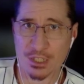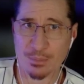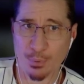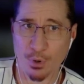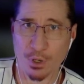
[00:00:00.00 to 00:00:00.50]

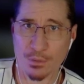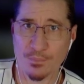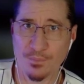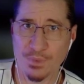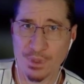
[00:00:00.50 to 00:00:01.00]
support,
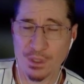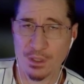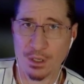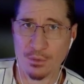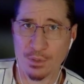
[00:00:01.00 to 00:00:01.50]

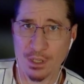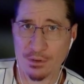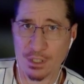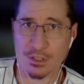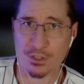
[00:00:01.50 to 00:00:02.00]
you know, here
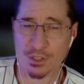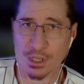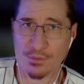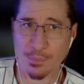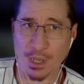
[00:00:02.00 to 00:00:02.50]
it is. You're going
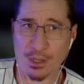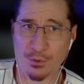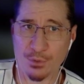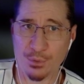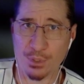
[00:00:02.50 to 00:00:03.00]
to have to buy a
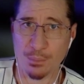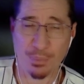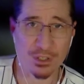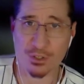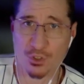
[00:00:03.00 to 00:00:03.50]
new unit,
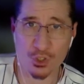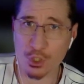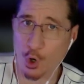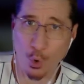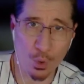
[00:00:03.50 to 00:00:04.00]
but there's
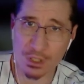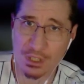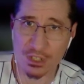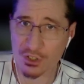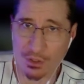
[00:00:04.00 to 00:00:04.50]
no
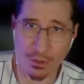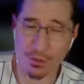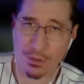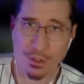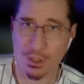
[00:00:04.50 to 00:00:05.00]
additional,